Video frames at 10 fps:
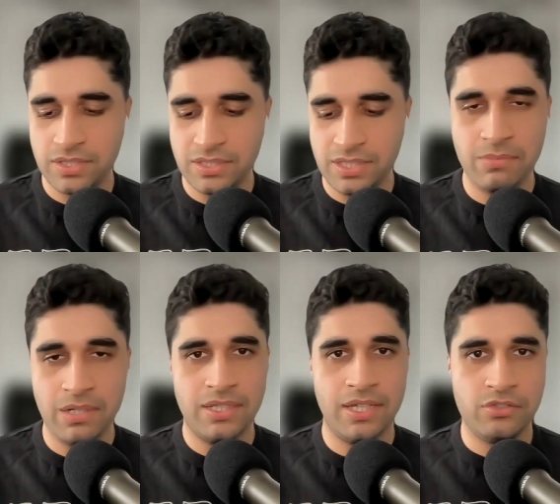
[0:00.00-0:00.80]
the day
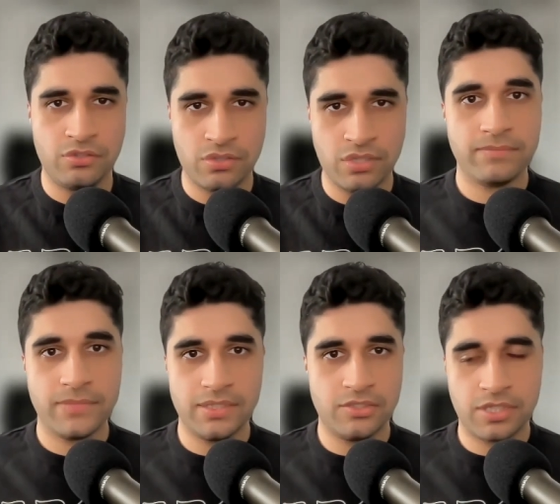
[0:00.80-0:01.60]
by day journey
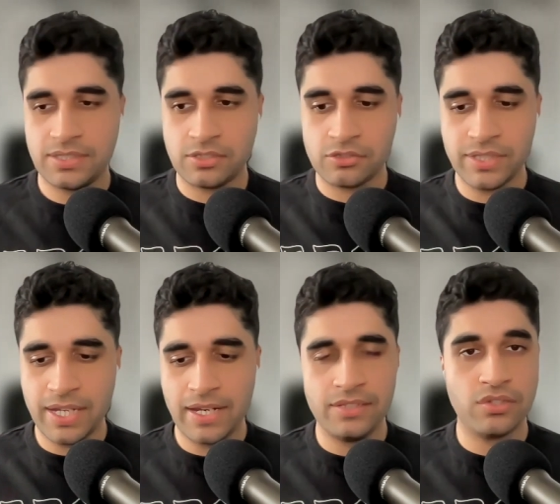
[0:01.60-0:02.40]
as he tries to
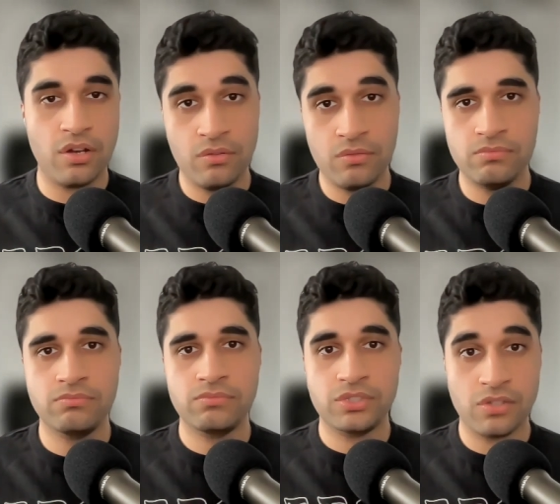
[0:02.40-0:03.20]
create his own
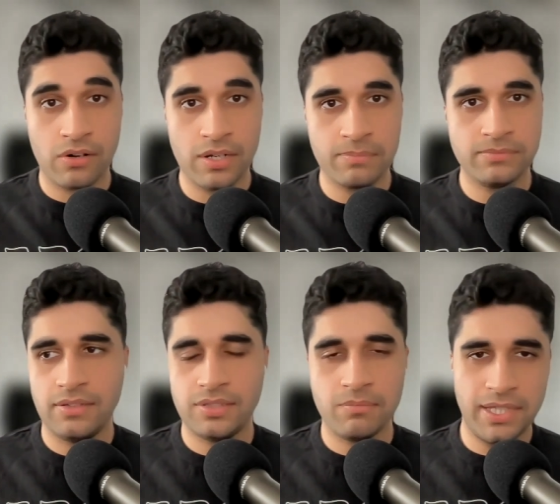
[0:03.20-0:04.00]
startup,
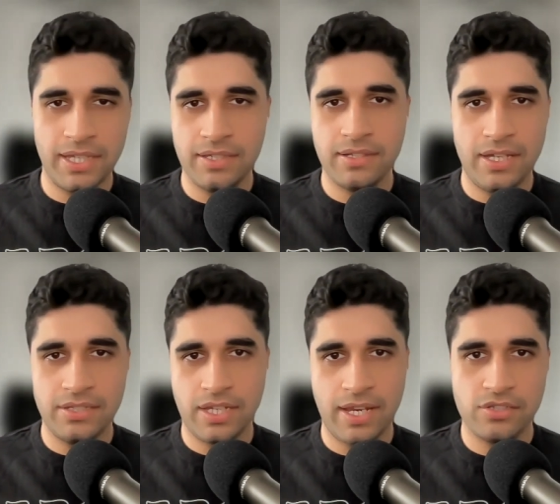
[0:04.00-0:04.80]
something in
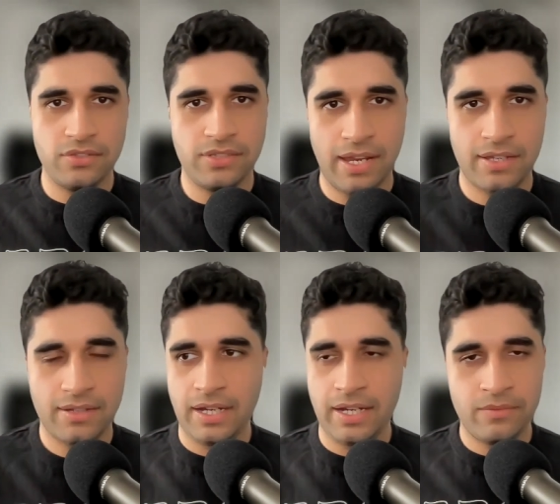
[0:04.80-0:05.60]
education tech.
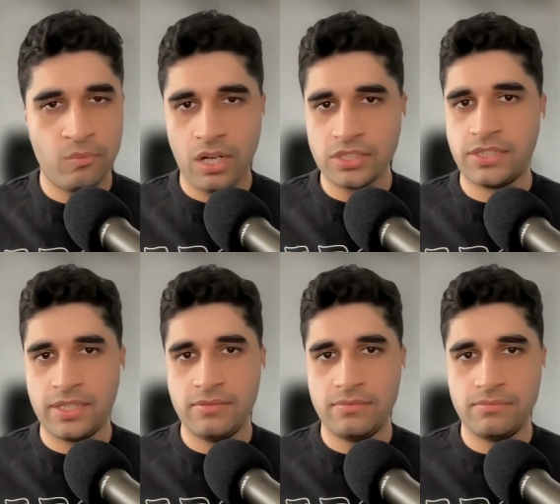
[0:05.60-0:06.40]
I watched
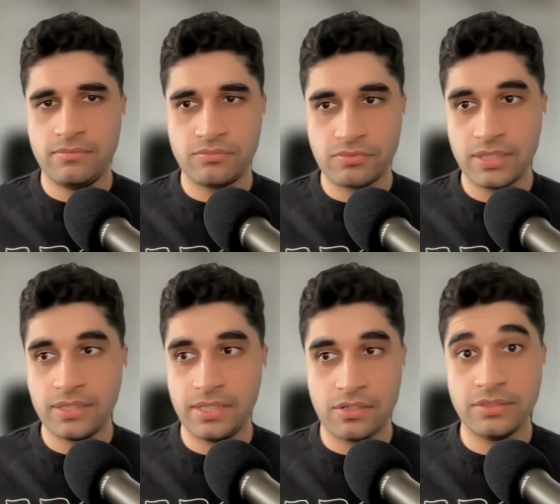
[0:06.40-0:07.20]
it
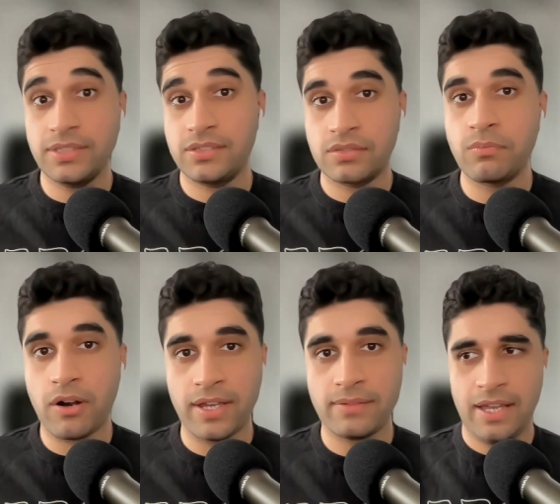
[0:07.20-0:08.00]
really early this
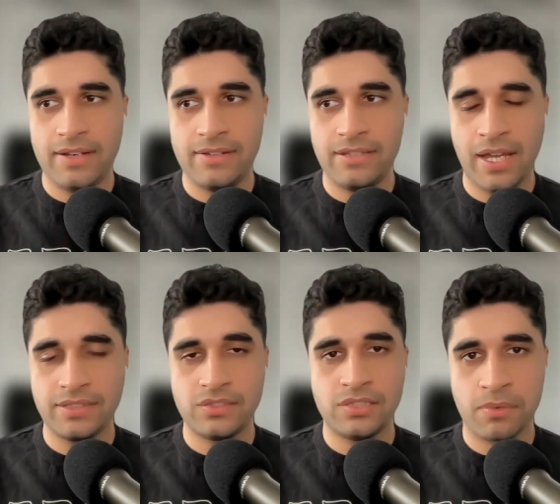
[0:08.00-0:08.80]
morning, and
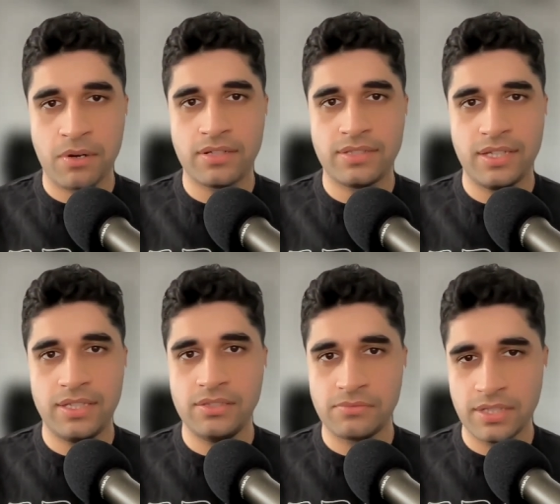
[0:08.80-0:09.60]
that sparked a
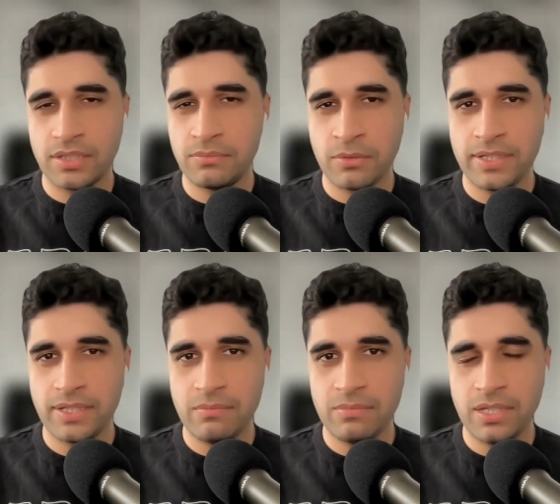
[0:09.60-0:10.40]
eureka moment
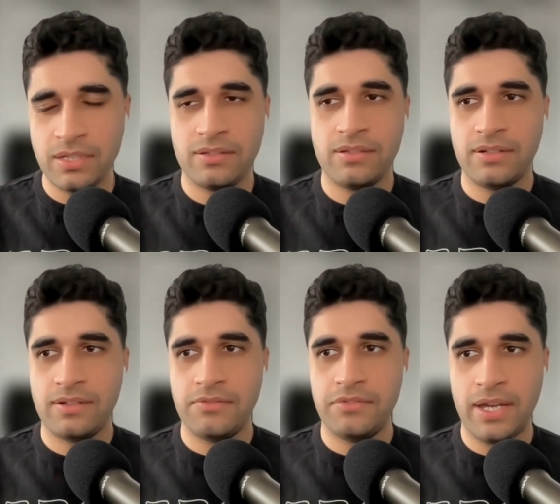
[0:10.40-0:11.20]
in me
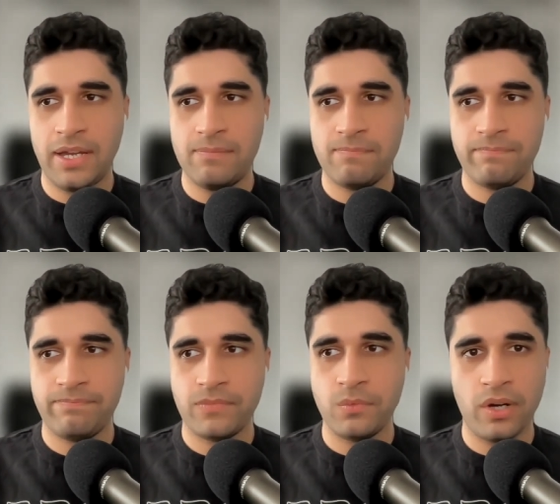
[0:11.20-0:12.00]
that
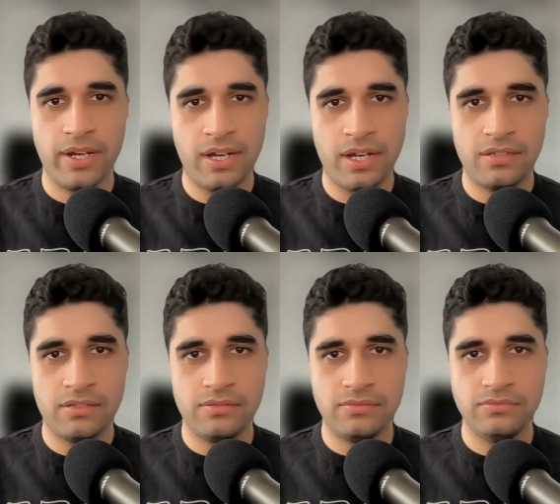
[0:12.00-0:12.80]
why not
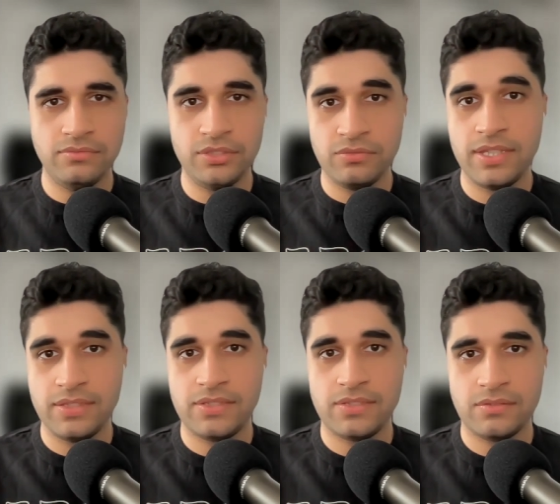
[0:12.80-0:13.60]
do
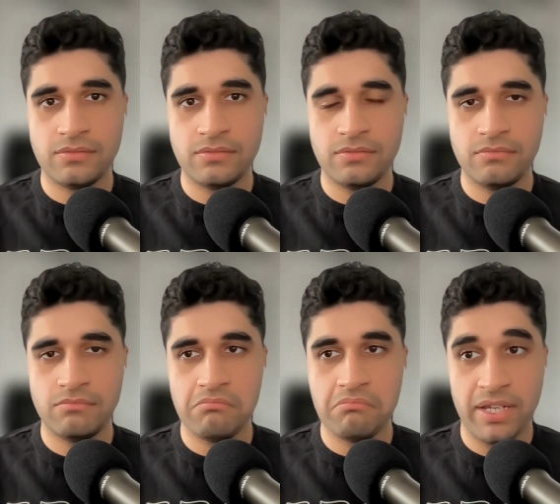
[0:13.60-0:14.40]
this
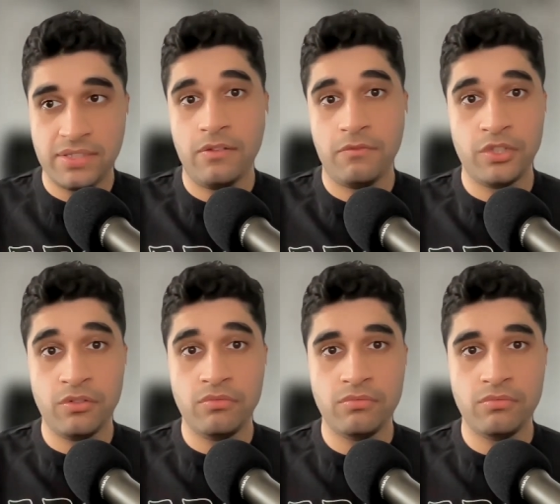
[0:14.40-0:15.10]
myself too?